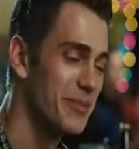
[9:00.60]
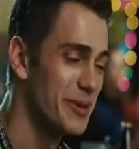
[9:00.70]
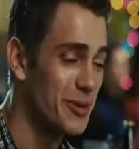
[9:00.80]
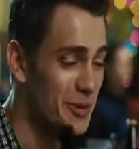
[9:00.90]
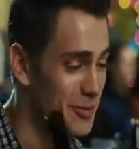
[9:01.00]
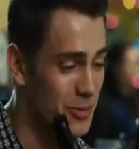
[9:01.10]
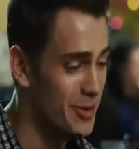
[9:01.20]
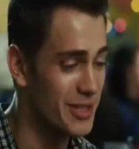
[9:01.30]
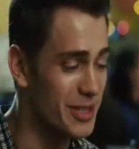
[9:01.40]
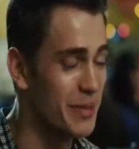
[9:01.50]
I mean, only if you
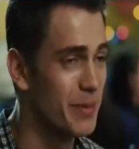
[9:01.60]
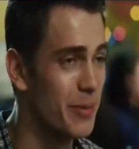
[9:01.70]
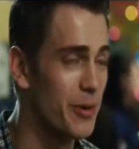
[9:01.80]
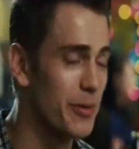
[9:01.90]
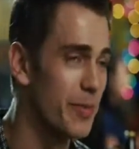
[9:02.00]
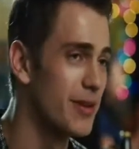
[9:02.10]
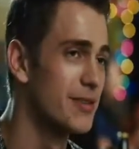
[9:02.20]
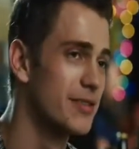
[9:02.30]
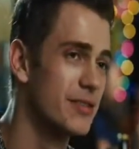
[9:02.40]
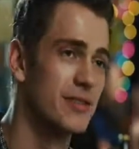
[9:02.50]
want to skip the boring
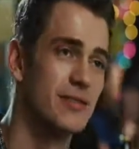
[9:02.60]
parts.